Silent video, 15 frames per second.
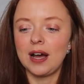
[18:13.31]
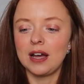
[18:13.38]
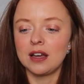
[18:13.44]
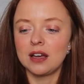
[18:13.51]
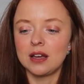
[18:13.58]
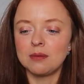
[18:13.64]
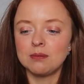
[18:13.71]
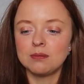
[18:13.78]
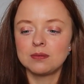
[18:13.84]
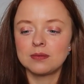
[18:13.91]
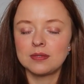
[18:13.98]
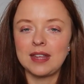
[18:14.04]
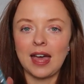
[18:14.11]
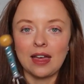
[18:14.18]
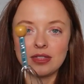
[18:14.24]

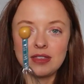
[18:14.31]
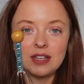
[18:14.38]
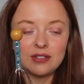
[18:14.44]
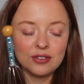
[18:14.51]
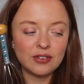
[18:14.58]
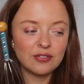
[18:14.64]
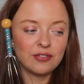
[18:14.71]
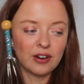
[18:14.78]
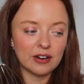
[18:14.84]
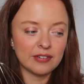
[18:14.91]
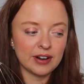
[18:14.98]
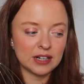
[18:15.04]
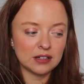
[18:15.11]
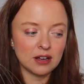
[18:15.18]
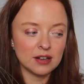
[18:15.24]
Yeah, these feel very,
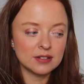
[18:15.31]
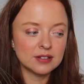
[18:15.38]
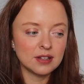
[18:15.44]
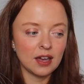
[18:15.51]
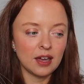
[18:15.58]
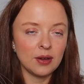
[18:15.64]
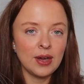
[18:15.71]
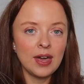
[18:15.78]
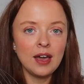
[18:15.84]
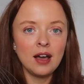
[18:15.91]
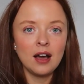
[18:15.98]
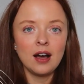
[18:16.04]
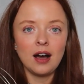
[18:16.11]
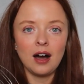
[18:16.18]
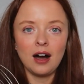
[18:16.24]
very nice. So
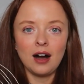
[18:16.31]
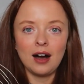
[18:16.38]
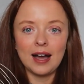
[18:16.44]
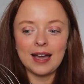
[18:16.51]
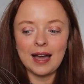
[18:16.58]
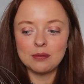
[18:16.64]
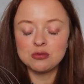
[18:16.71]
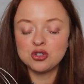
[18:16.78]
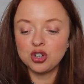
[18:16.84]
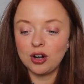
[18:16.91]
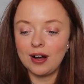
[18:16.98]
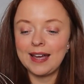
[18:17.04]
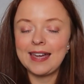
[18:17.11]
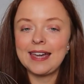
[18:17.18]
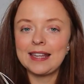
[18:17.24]
I am
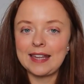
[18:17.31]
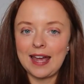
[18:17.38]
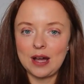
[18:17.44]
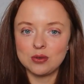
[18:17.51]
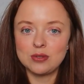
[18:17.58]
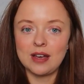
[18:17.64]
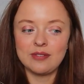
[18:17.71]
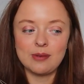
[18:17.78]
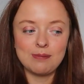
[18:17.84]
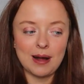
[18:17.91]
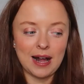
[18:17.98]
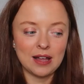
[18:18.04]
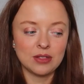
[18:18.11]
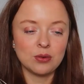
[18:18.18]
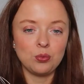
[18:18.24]
trying now to have a
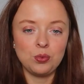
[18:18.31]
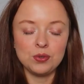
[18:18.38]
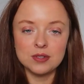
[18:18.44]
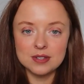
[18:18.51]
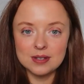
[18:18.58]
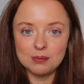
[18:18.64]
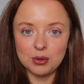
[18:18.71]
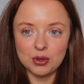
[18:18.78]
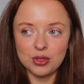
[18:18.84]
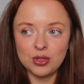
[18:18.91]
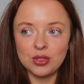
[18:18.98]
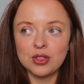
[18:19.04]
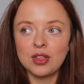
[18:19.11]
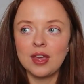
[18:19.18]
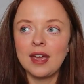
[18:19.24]
bath once a
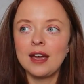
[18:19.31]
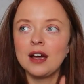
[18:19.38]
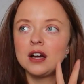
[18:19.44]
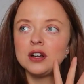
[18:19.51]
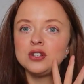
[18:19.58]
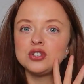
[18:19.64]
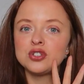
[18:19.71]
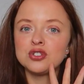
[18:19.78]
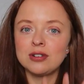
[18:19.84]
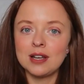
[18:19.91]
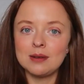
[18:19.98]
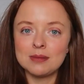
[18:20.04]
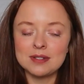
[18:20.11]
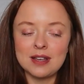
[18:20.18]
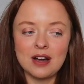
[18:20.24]
month, just
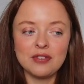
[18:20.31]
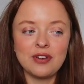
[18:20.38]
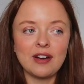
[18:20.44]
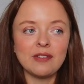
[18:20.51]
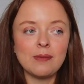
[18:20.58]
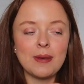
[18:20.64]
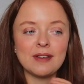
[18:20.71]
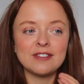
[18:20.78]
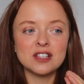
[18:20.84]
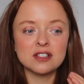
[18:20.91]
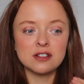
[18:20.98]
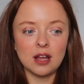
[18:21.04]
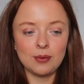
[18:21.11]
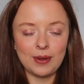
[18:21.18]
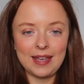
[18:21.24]
treat myself, have a bit of a
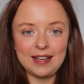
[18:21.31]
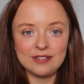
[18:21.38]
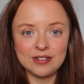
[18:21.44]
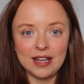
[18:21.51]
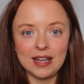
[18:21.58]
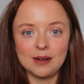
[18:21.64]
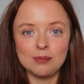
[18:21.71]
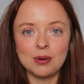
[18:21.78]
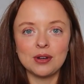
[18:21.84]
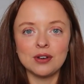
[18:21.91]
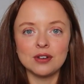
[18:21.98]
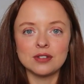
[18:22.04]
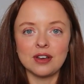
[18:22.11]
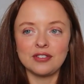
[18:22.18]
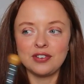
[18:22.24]
slow evening,
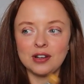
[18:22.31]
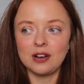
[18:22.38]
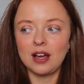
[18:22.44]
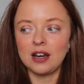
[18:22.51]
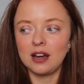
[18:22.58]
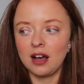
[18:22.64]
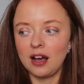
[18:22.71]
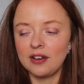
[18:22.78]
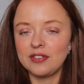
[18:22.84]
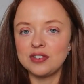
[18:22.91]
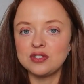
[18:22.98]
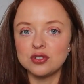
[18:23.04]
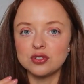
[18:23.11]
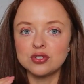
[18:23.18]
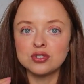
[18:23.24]
because I feel like life
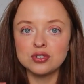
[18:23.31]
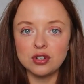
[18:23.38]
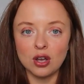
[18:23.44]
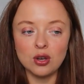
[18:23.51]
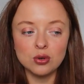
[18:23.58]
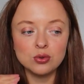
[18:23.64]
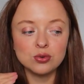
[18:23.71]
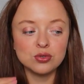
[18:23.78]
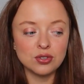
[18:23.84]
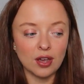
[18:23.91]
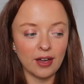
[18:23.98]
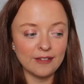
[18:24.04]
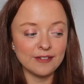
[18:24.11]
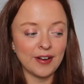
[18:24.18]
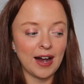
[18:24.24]
is just so
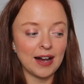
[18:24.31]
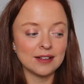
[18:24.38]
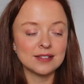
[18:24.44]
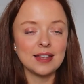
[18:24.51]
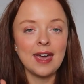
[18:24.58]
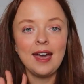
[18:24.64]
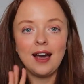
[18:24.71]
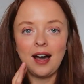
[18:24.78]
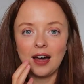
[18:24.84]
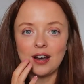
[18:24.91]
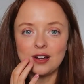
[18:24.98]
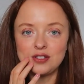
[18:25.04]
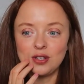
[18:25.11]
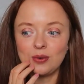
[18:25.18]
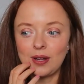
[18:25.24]
fast, and
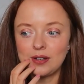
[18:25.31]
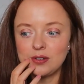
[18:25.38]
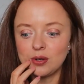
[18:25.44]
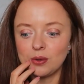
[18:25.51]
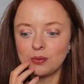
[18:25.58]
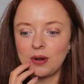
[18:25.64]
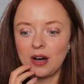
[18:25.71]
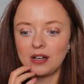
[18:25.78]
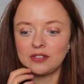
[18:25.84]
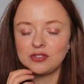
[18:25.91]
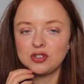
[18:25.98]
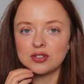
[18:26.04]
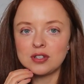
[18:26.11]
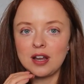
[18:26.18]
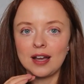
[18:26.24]
I do end up kind of
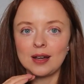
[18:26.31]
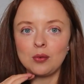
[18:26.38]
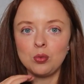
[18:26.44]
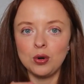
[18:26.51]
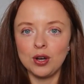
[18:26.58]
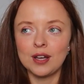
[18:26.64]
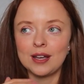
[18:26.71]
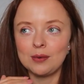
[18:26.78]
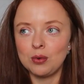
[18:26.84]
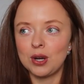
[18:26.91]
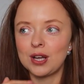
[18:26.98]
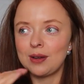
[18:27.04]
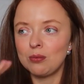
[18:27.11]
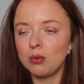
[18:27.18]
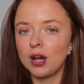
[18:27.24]
just like working,
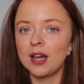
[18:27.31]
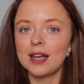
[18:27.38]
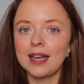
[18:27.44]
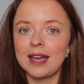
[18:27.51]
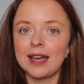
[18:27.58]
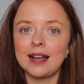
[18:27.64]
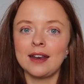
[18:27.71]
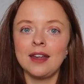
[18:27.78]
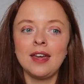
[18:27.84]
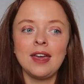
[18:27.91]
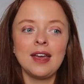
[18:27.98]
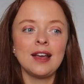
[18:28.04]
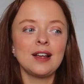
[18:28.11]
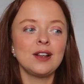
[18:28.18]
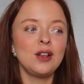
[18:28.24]

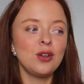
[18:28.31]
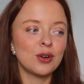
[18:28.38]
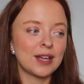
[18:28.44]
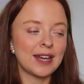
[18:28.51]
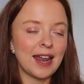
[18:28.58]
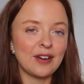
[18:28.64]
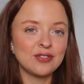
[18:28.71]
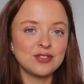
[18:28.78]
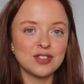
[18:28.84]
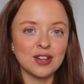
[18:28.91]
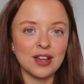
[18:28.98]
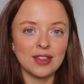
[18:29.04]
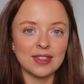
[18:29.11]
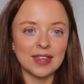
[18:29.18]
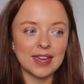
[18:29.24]
looking
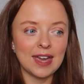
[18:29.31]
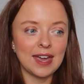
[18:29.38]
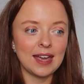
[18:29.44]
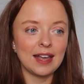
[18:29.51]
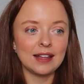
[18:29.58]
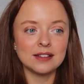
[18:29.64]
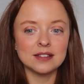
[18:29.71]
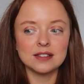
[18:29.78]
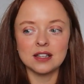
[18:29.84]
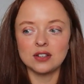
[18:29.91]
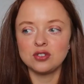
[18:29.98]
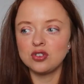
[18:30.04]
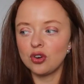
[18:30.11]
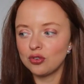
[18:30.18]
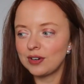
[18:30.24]
after the kids,
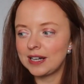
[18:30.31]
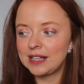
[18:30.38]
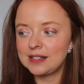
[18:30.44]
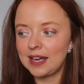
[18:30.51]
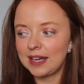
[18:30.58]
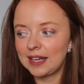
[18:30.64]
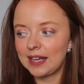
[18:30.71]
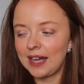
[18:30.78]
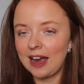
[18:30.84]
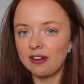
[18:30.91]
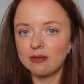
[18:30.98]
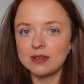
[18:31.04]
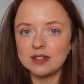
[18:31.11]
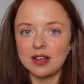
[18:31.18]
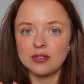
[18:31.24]
not really taking care
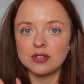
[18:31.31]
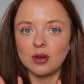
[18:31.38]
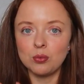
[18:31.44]
of myself.